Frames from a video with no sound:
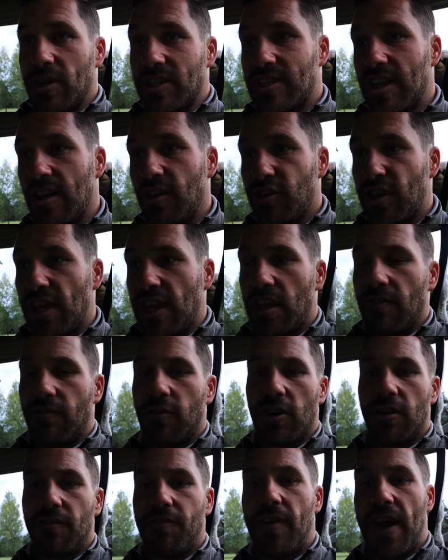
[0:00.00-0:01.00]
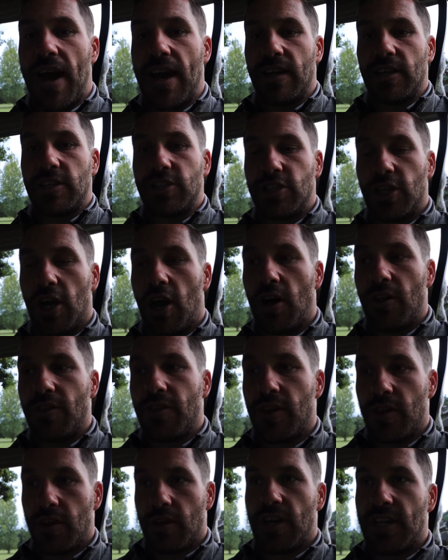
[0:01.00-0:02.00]
I still think you've got to find a shot
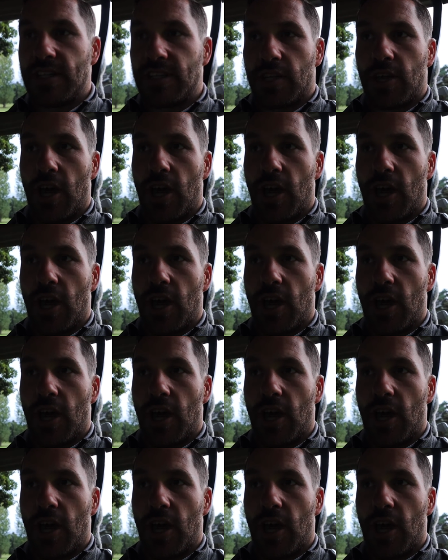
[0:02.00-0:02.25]
that is a